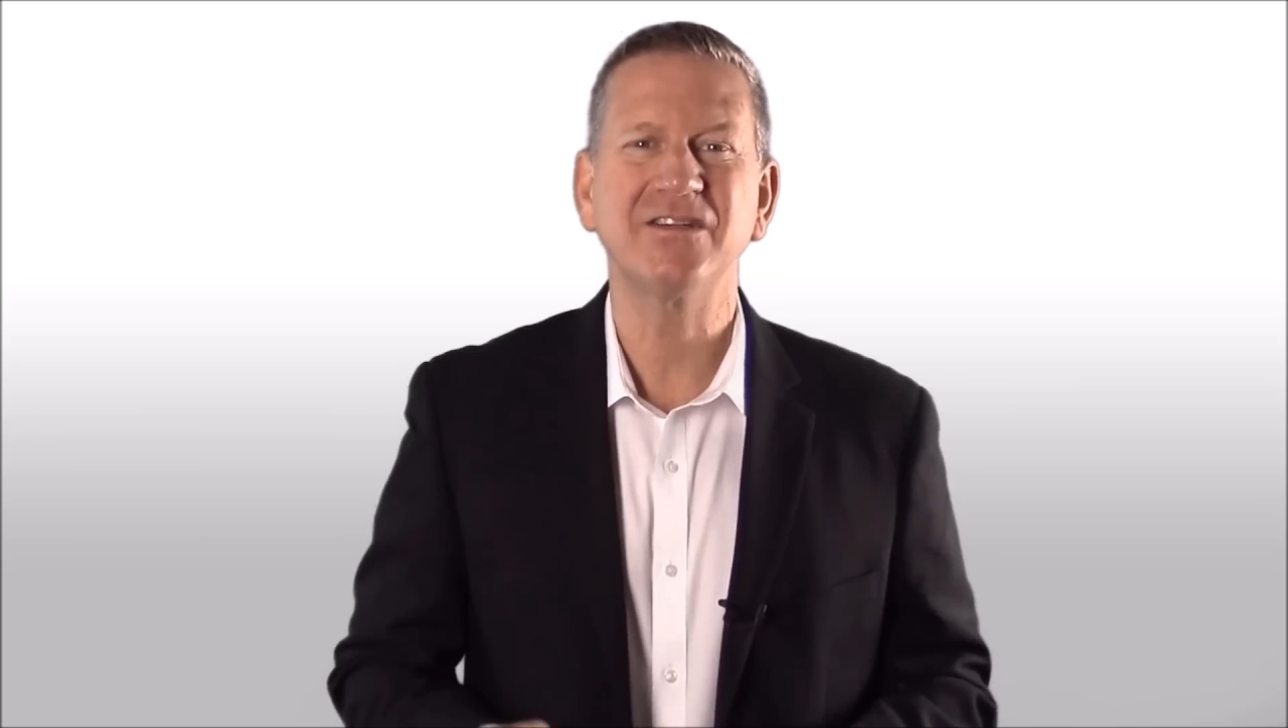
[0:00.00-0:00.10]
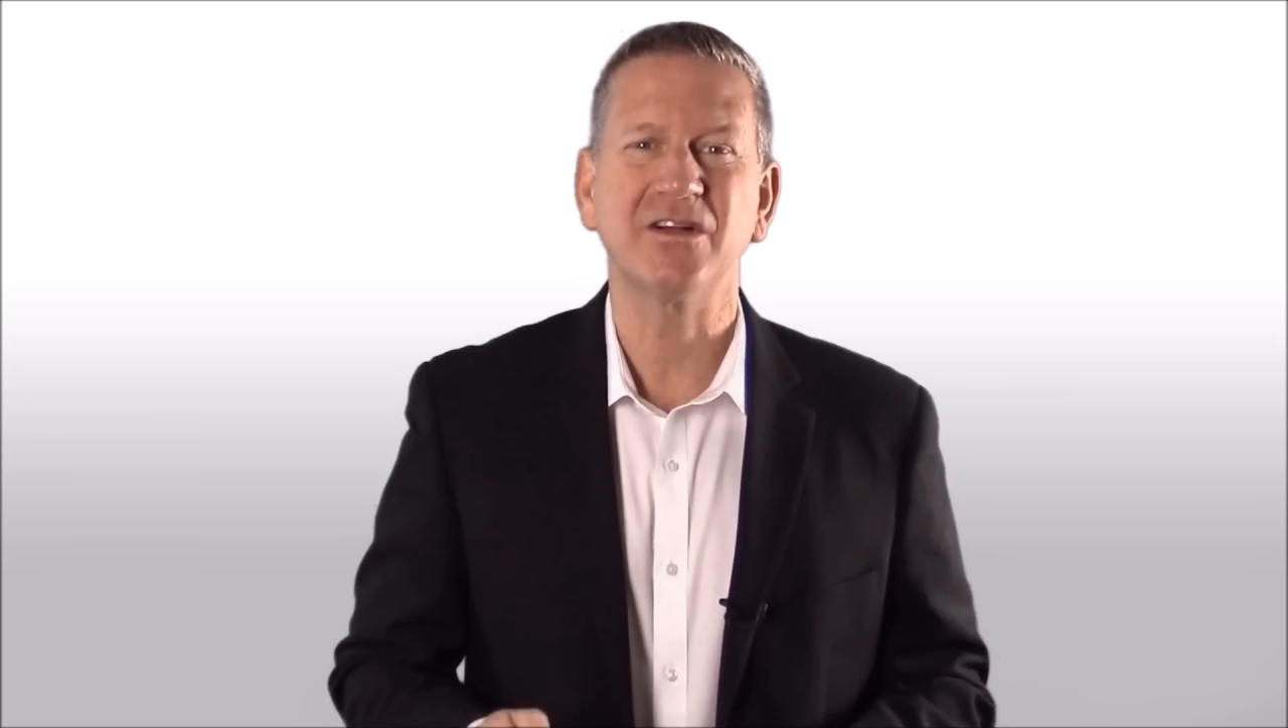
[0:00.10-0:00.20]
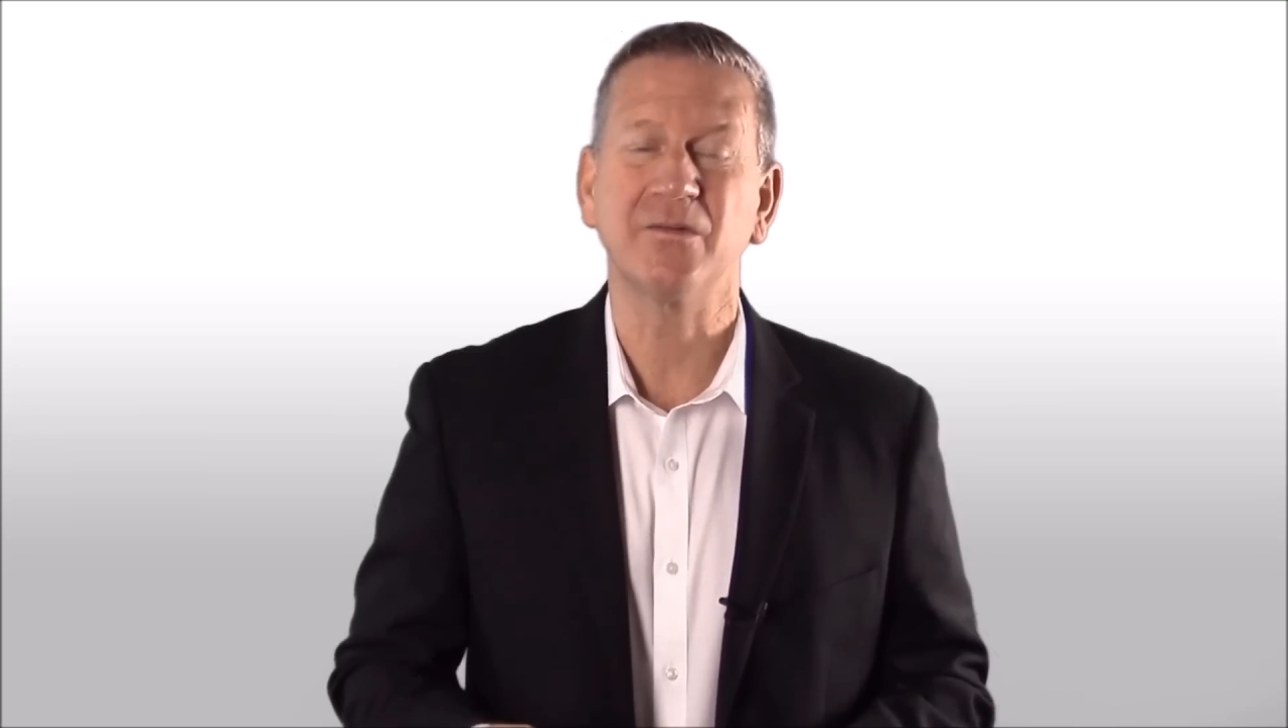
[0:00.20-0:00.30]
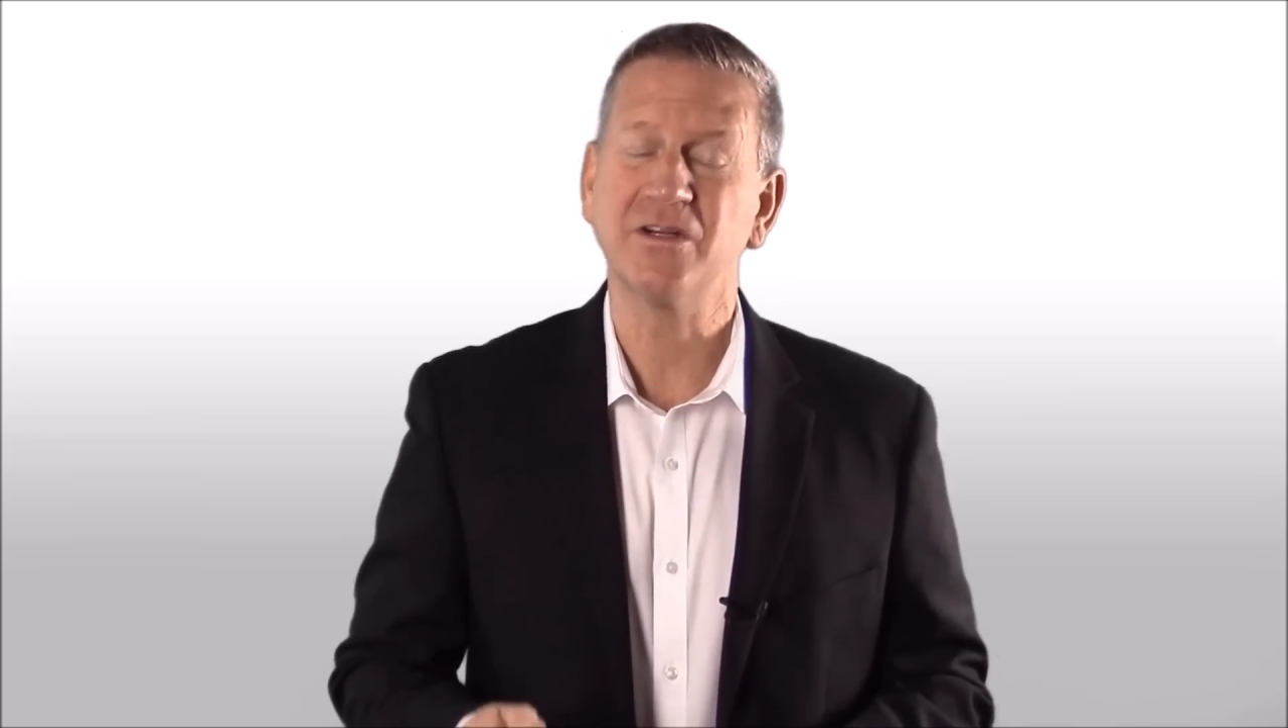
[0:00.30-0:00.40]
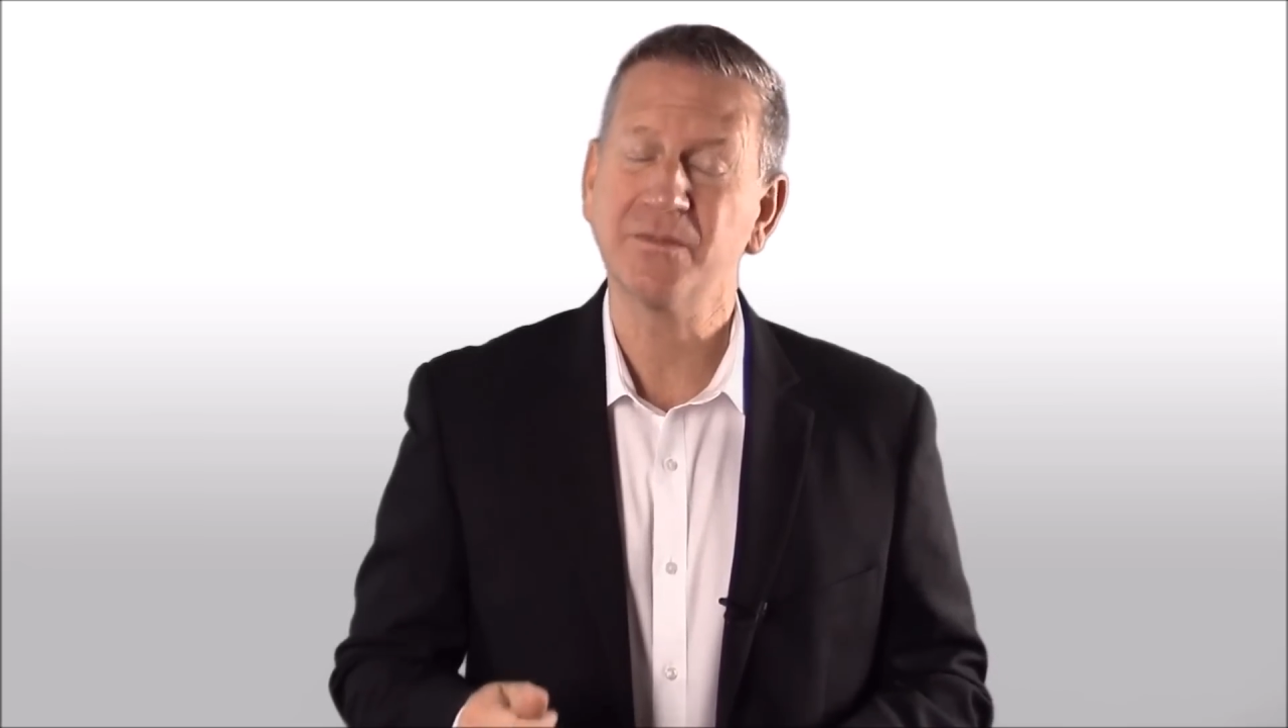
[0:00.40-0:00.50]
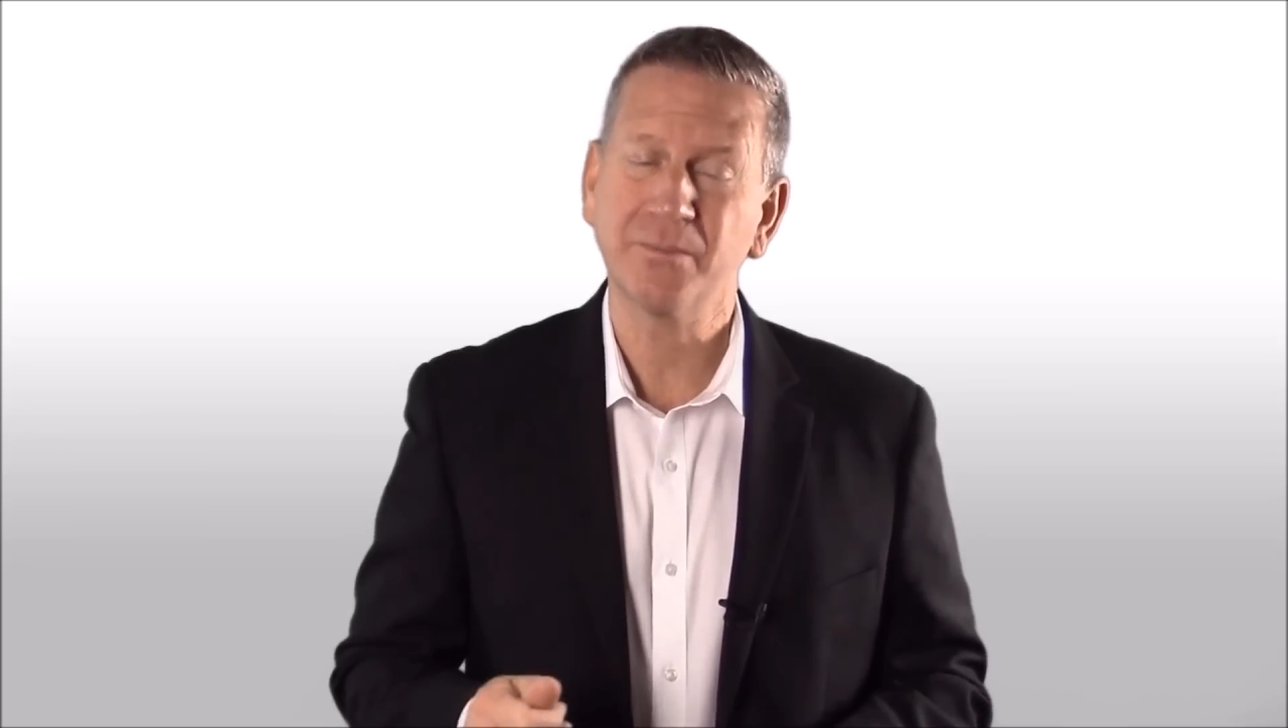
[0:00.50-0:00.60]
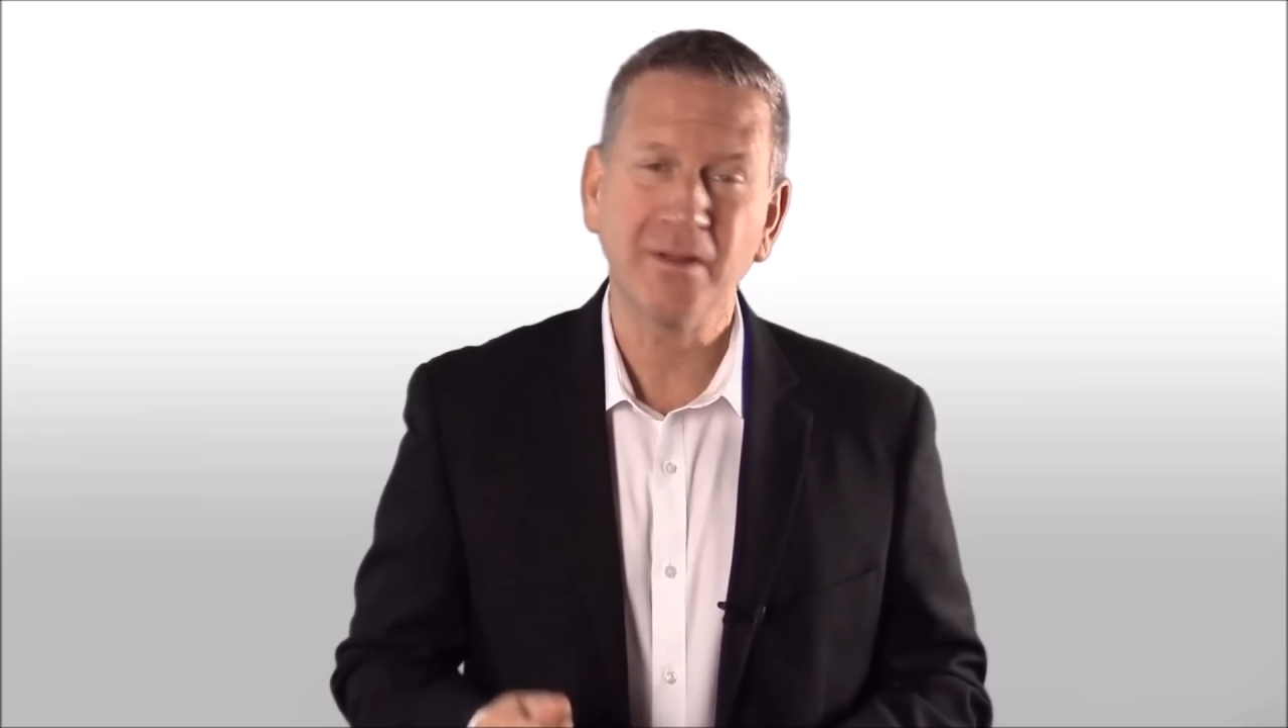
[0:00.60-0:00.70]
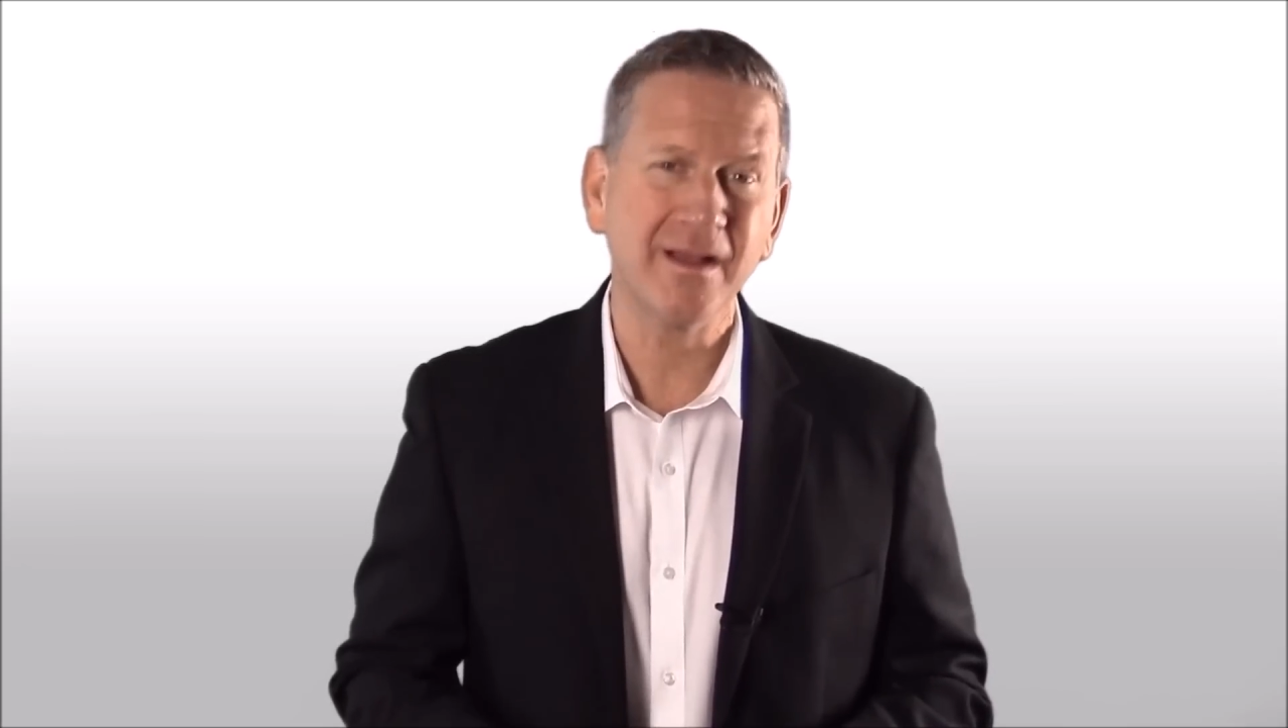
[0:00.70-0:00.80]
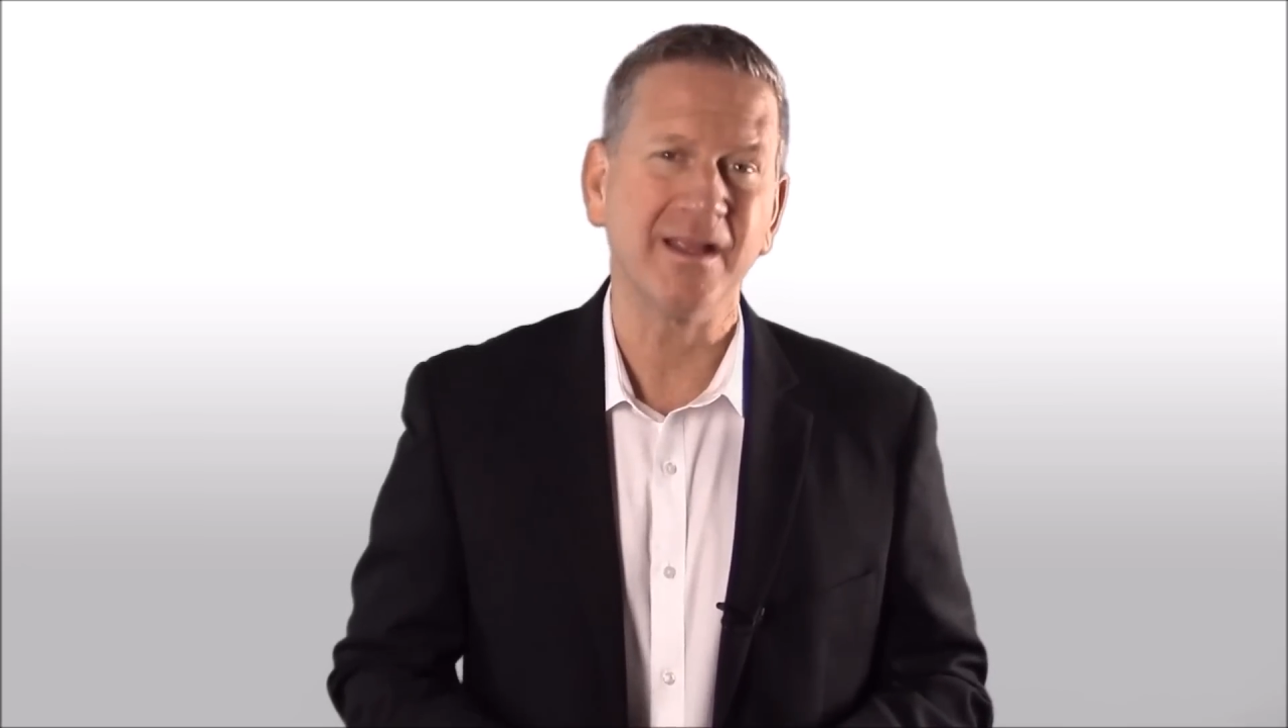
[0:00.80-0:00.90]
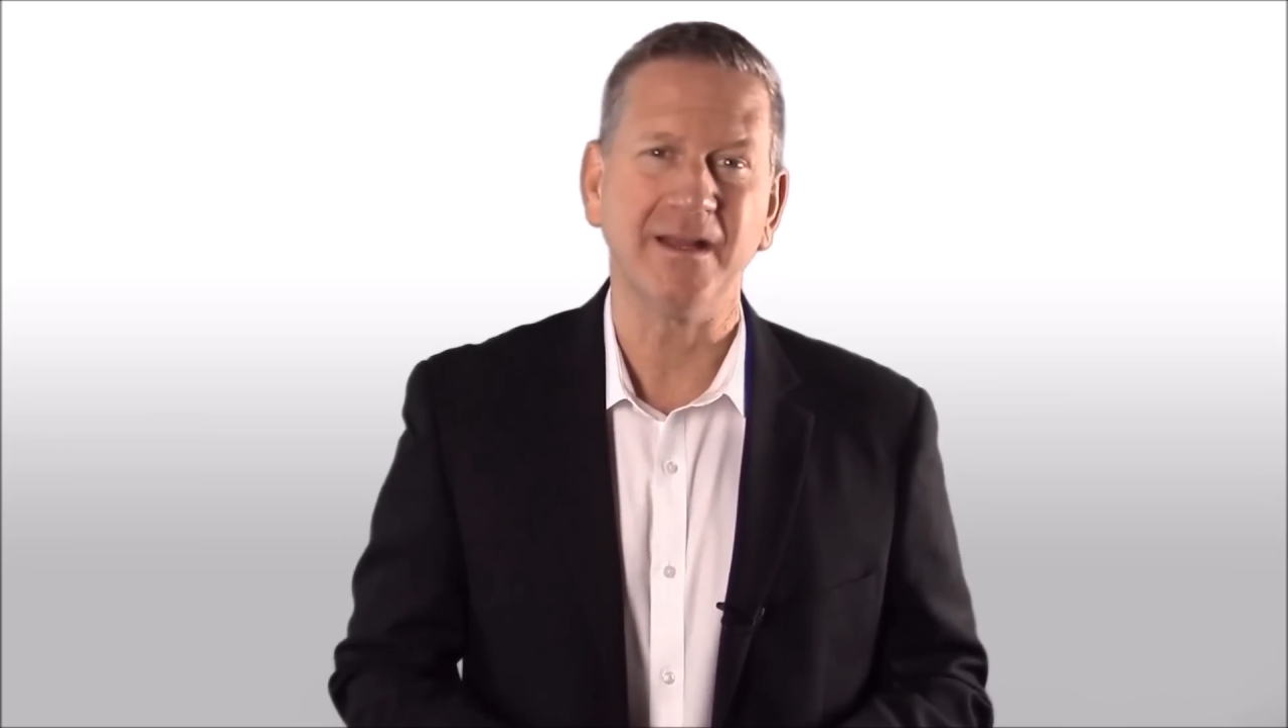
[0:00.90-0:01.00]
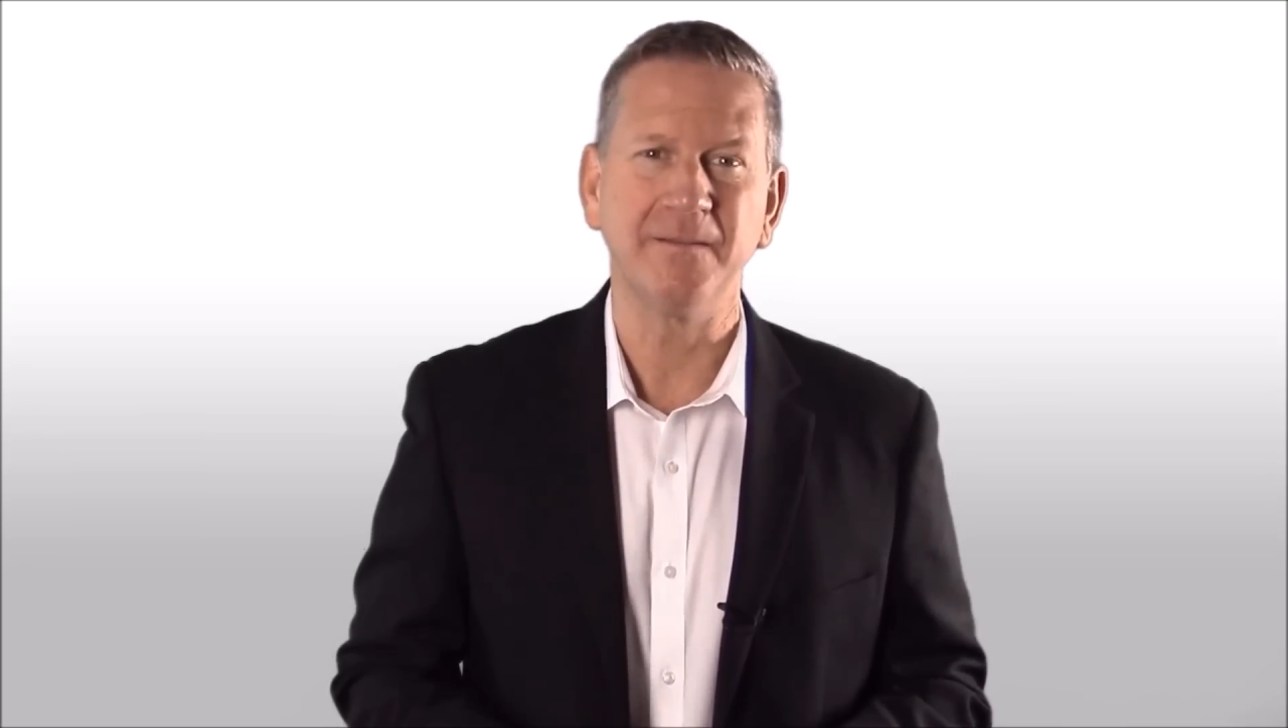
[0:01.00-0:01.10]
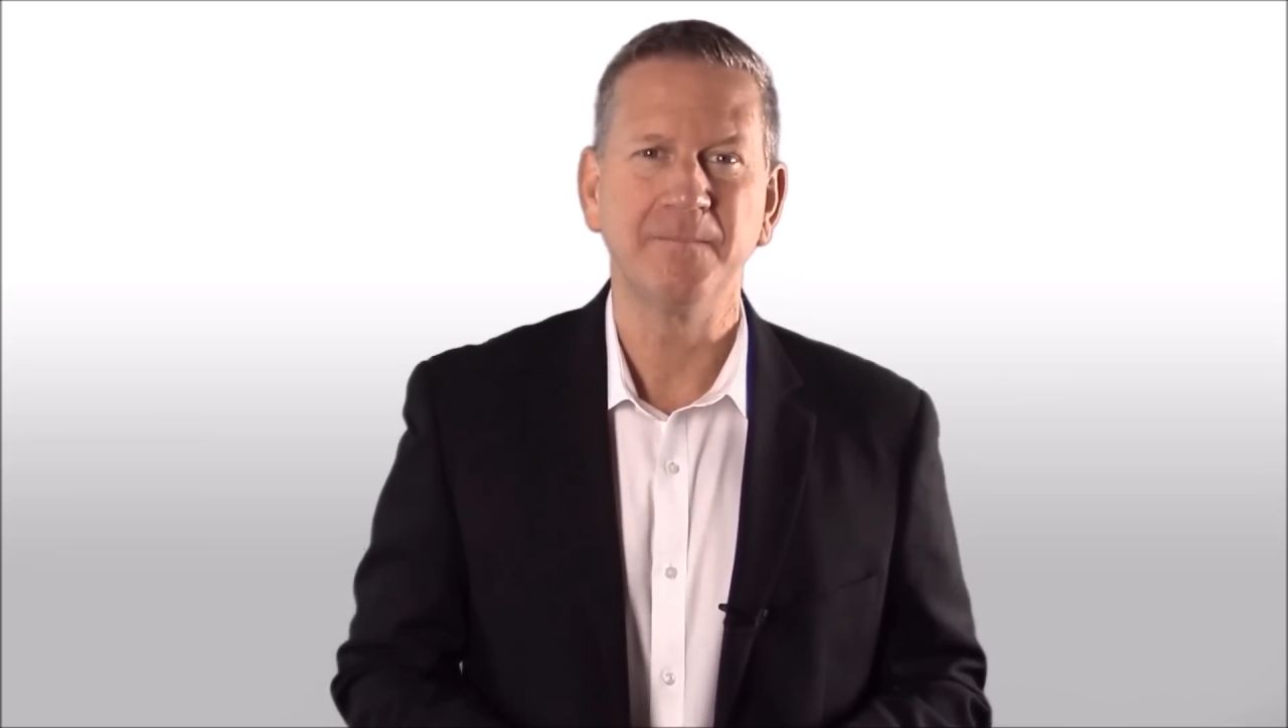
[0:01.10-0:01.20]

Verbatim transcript: generation plugin.